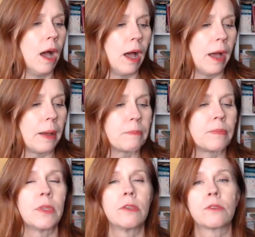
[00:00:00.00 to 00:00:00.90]
Um,
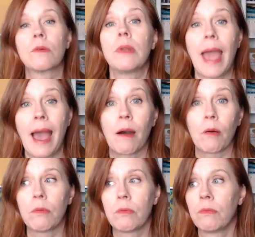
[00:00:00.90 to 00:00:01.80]
so
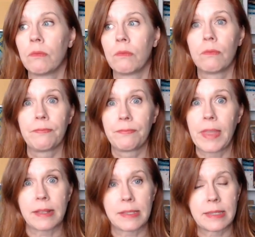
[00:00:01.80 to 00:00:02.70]
now,
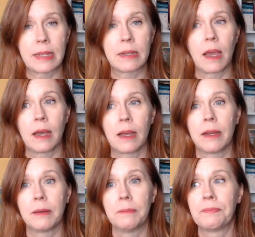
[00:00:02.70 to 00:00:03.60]
that's it.
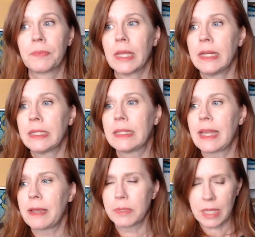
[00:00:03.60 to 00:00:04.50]
Um,
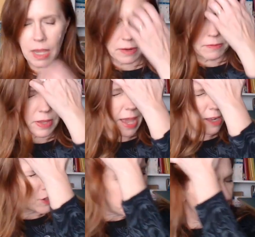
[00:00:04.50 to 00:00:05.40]
today was kind of a
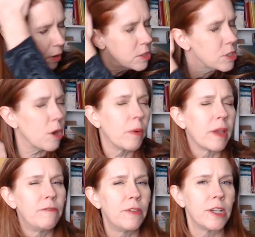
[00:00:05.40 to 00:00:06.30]
catch-up on
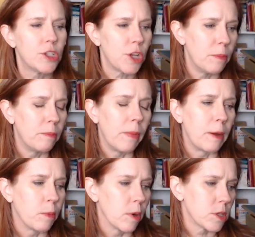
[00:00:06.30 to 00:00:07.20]
sewing, finish up
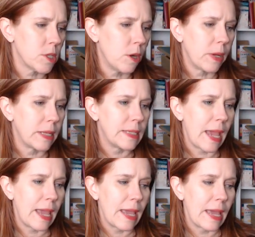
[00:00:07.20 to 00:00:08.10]
my work sewing
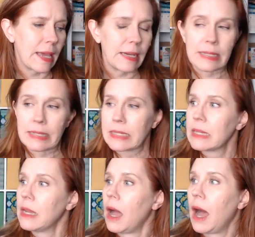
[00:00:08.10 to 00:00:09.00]
day, and
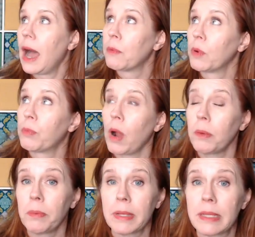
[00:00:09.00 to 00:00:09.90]
I will
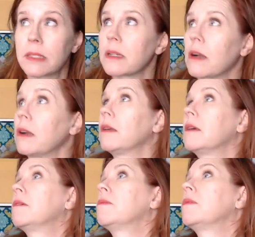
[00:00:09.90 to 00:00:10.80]
probably start,
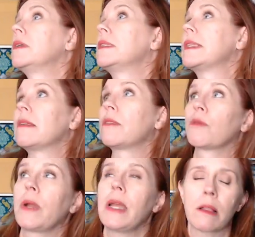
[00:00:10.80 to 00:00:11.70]
what is it,
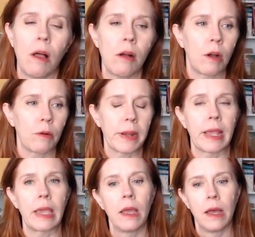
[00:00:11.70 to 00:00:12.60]
three o'clock
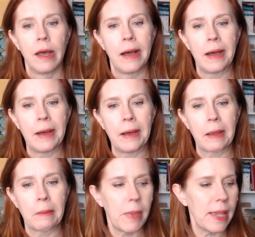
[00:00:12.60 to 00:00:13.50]
already.
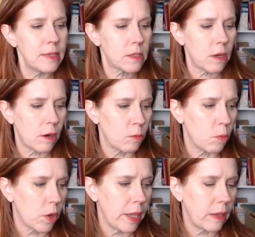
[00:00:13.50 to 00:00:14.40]
Uh, I may start
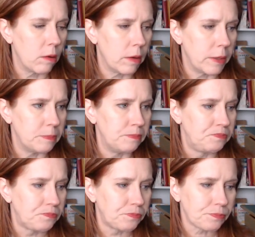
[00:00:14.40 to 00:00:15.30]
working on
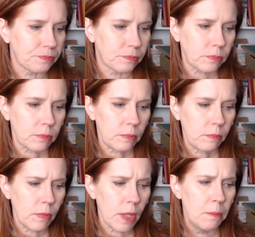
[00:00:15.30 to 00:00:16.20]

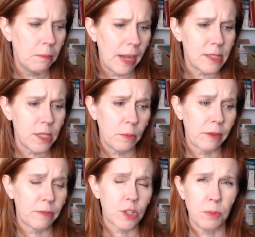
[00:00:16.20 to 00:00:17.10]
my
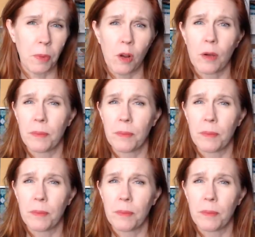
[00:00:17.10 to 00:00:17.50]
sewing for tomorrow.